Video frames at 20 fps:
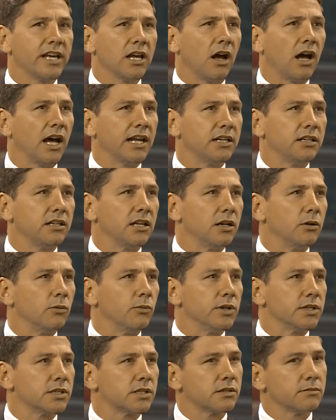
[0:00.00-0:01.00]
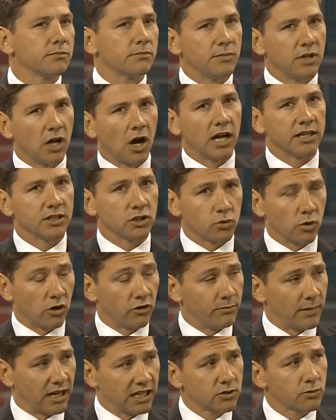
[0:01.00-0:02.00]
we guided that it was 9 to
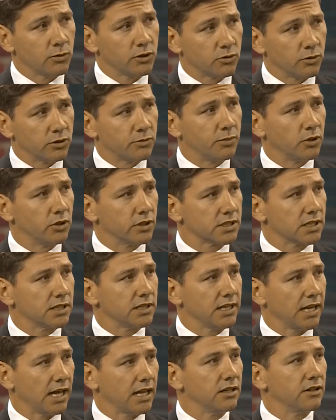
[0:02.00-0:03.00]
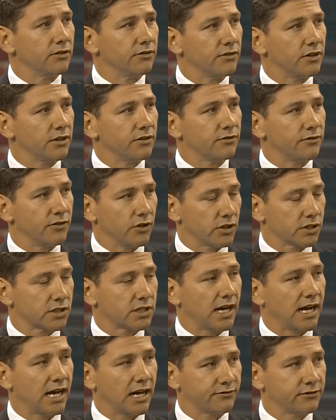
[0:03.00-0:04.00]
12 months, which would put us at the end of the
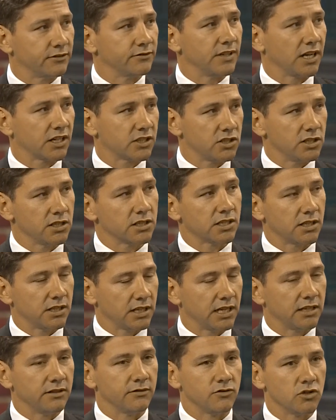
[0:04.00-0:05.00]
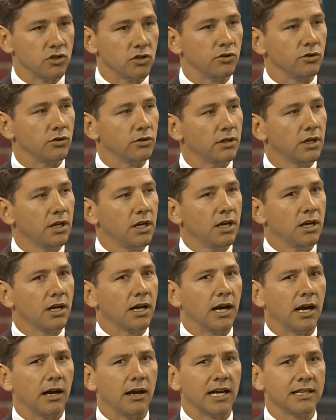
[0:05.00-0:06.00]
first half of next year, so the end of June. Okay.
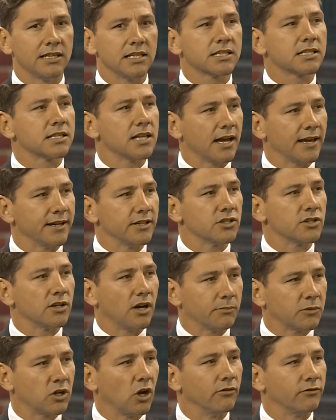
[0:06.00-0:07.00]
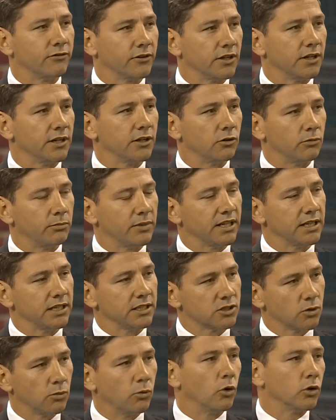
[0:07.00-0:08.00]
At this stage, I'm confident it'll be
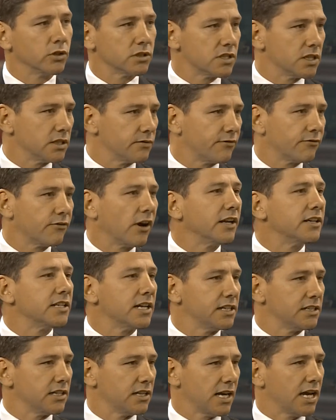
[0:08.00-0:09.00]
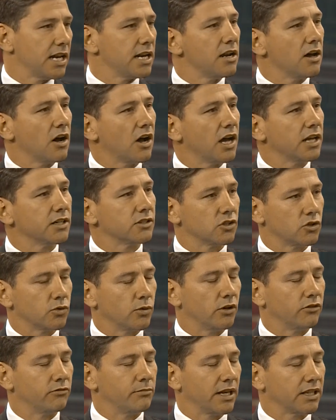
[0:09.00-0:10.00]
towards the front end of that 9 to
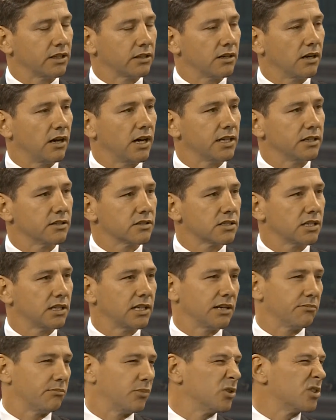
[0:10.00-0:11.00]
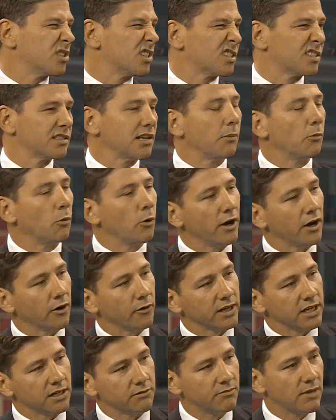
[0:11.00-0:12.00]
12 month guidance, so that puts us somewhere
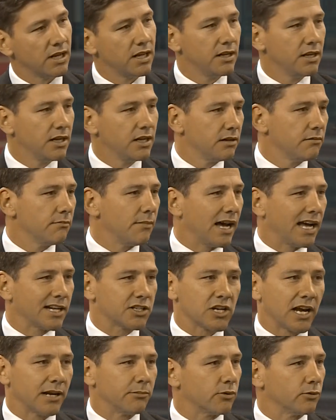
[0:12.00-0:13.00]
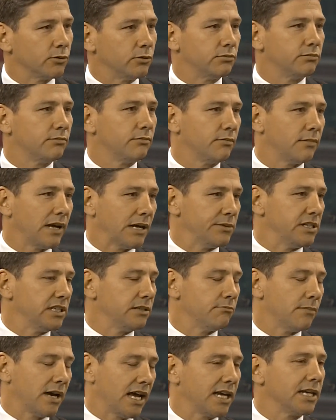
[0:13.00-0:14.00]
in March, April,
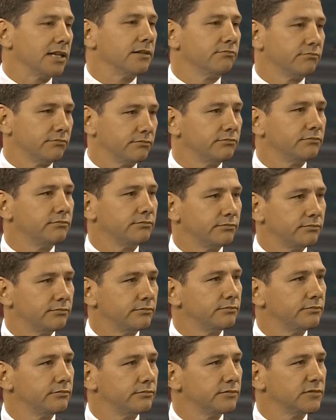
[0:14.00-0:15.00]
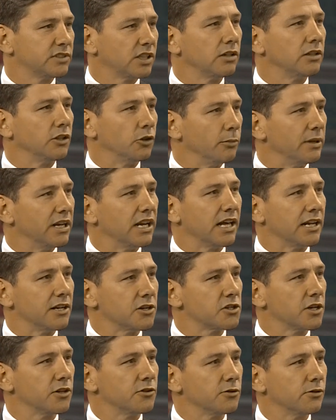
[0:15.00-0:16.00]
maybe May. So a little bit ahead
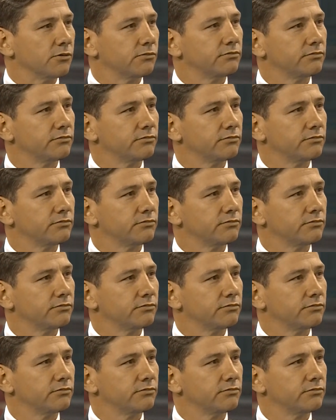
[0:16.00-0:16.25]
of schedule.